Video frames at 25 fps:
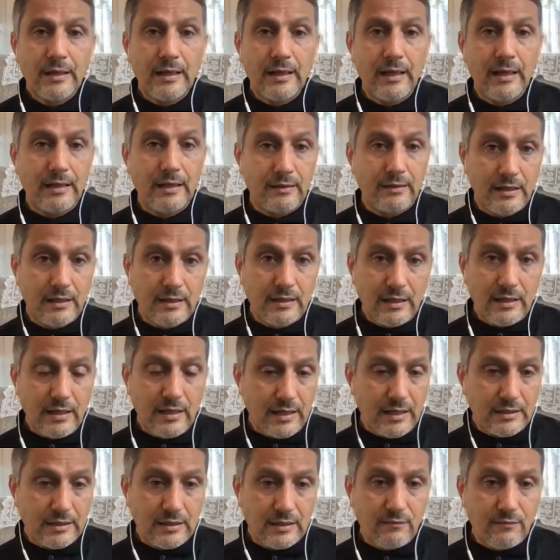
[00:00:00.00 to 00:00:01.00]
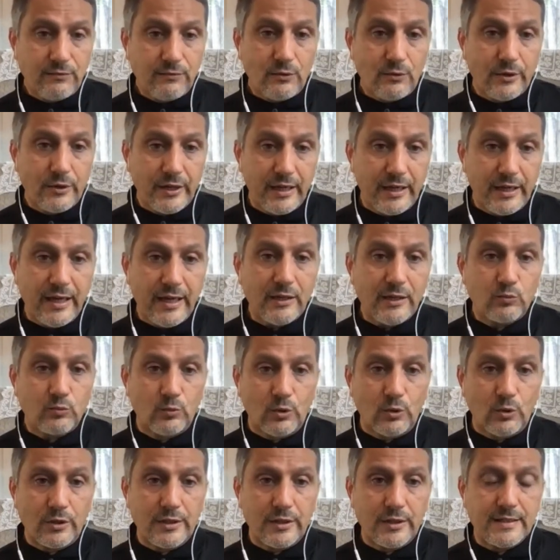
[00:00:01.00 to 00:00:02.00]
And then the 1948
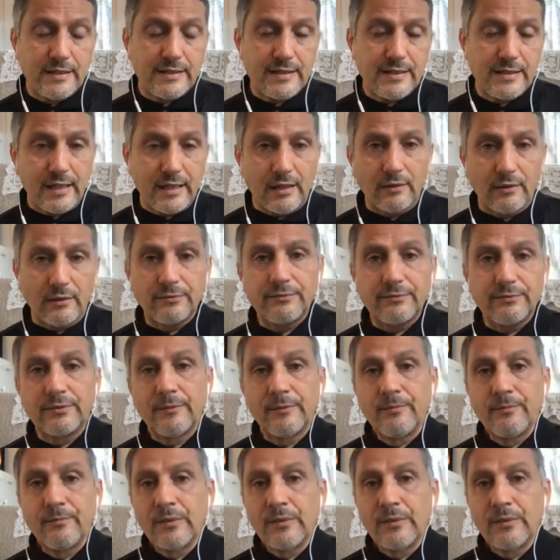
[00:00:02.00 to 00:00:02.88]
war itself